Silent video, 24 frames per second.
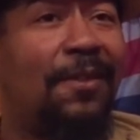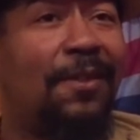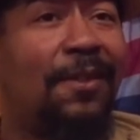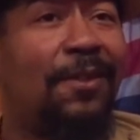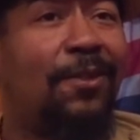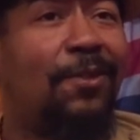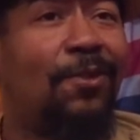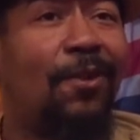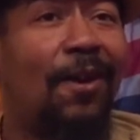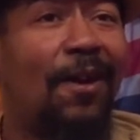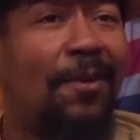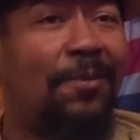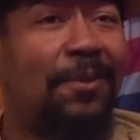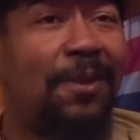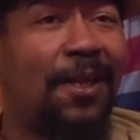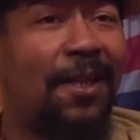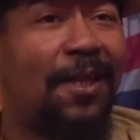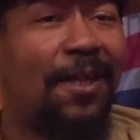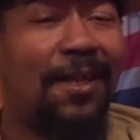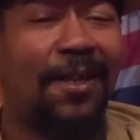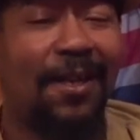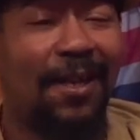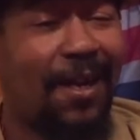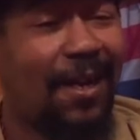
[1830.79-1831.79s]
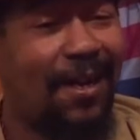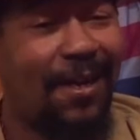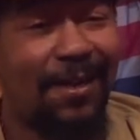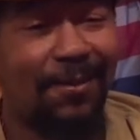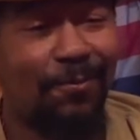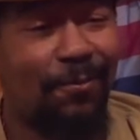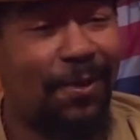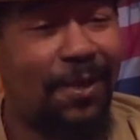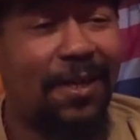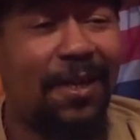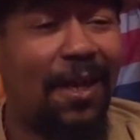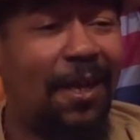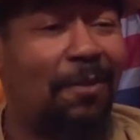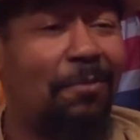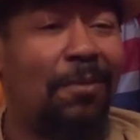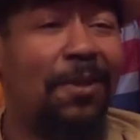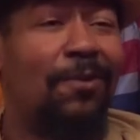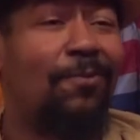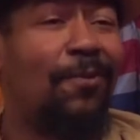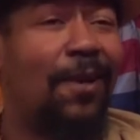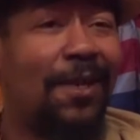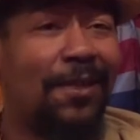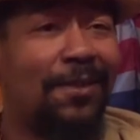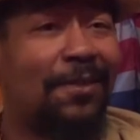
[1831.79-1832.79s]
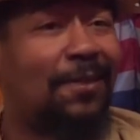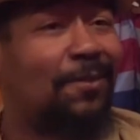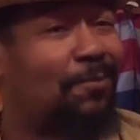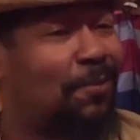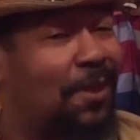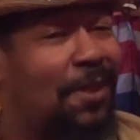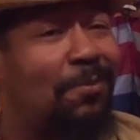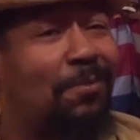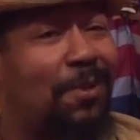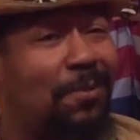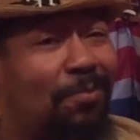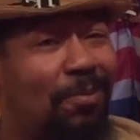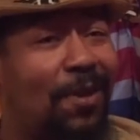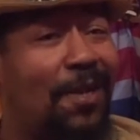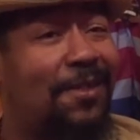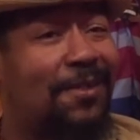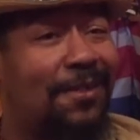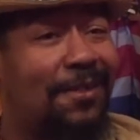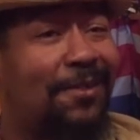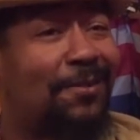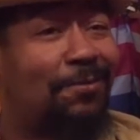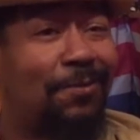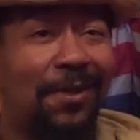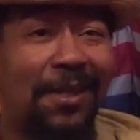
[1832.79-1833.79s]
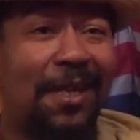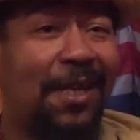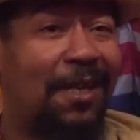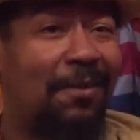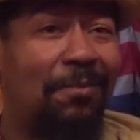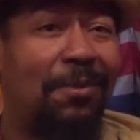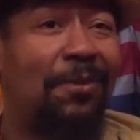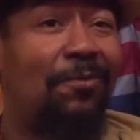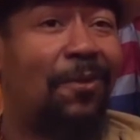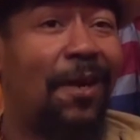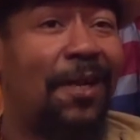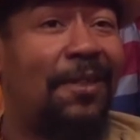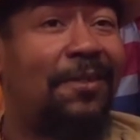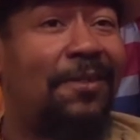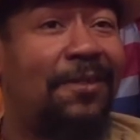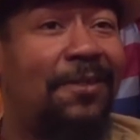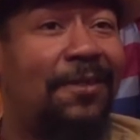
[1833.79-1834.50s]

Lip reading: You know what I'm saying? We can't be racist. We can be prejudiced. We can't be racist.